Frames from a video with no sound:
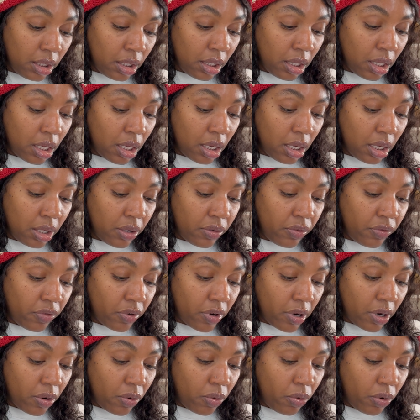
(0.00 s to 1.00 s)
And it's
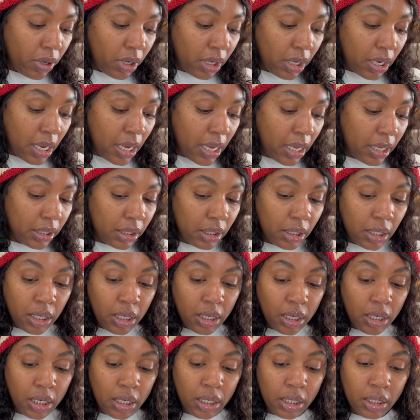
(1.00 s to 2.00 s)
very organized.
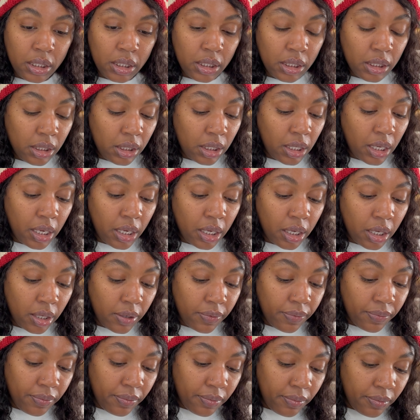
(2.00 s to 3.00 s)
And then it's just like,
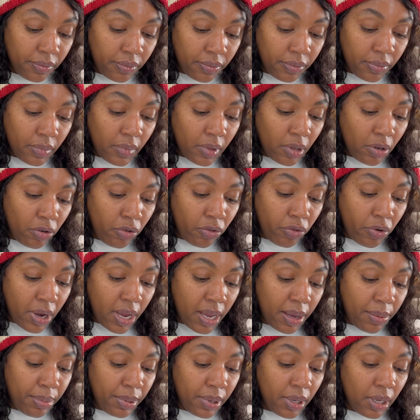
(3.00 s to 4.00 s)

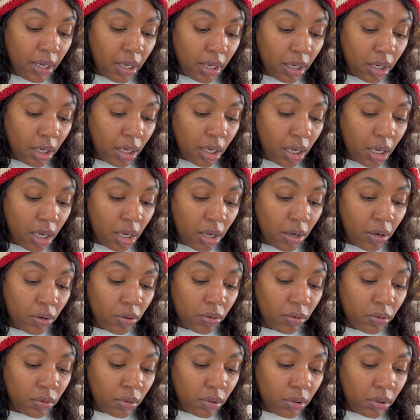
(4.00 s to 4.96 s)
grab it and go.